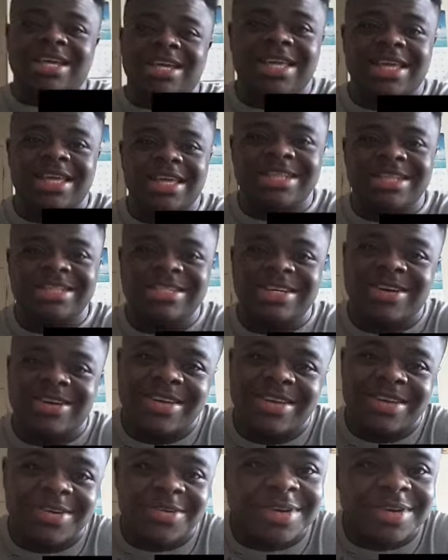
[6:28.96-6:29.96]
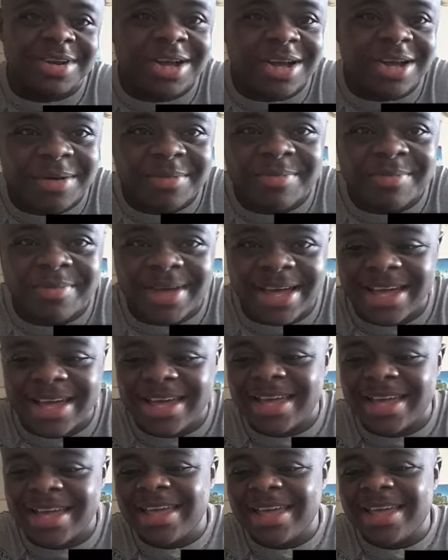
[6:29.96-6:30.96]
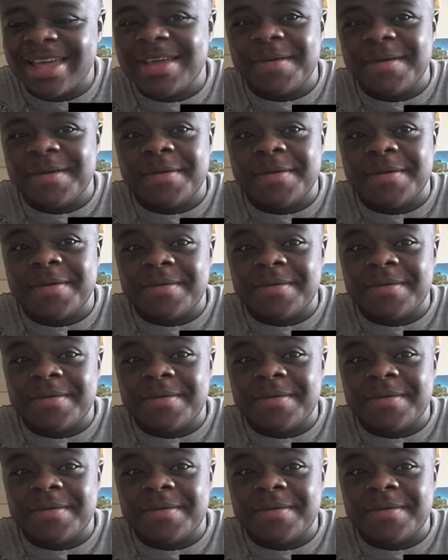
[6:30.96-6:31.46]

Shout out to Iggy Azalea on the comeback.